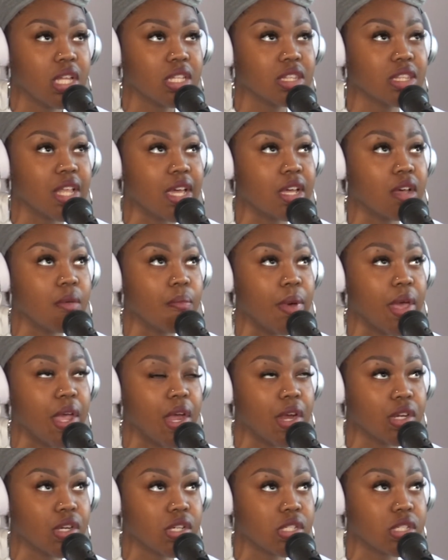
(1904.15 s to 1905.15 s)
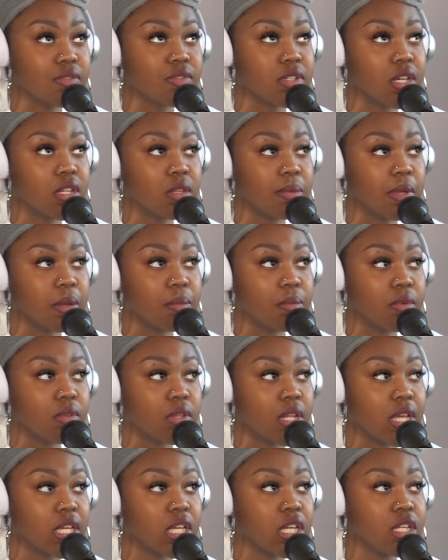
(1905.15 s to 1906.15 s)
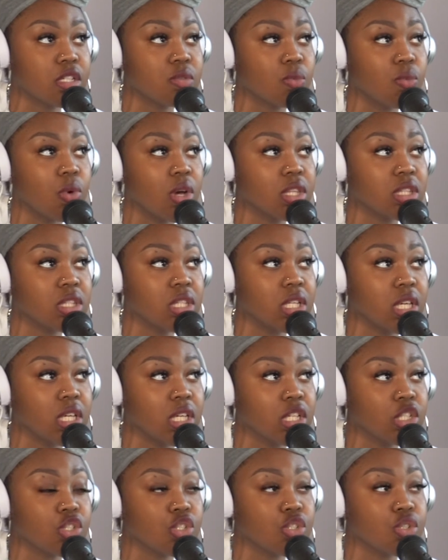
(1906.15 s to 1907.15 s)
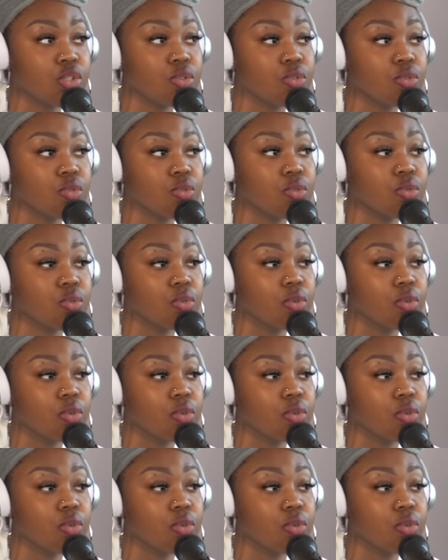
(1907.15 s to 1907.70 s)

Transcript: comparing yourself to other people. Like, it's one thing to